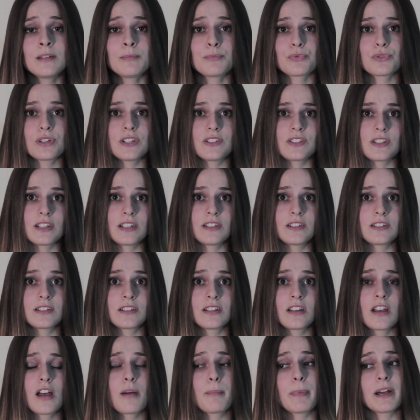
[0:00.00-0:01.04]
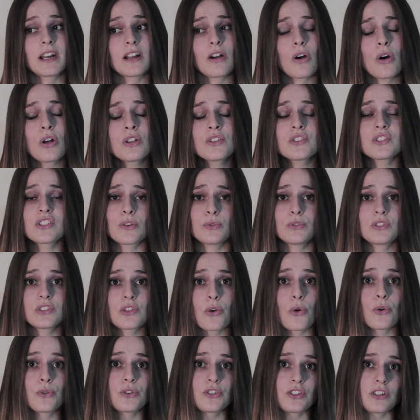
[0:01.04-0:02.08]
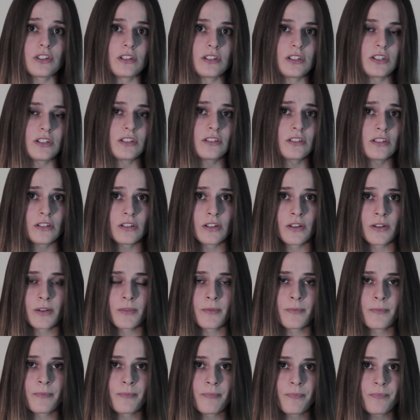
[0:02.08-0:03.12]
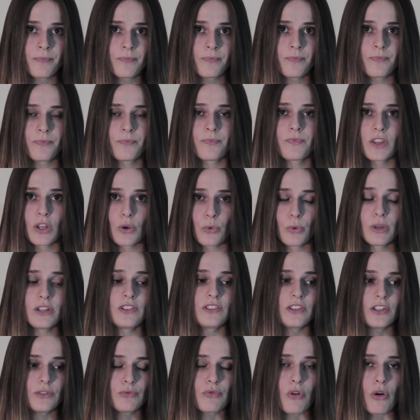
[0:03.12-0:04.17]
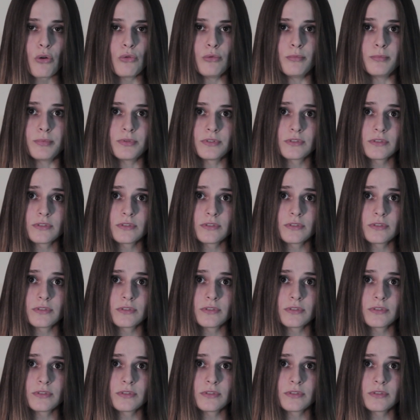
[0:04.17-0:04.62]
imprisoned, but also tortured with the rope.